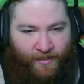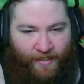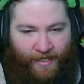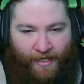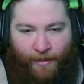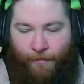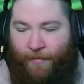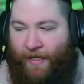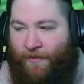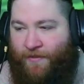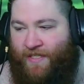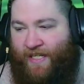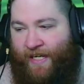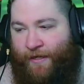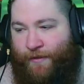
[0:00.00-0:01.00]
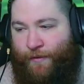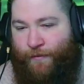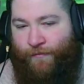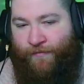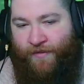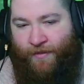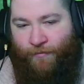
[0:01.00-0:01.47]
I'll bounce out
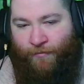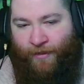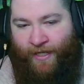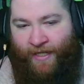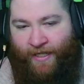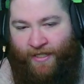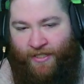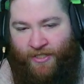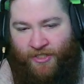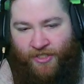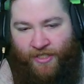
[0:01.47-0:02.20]
of the range,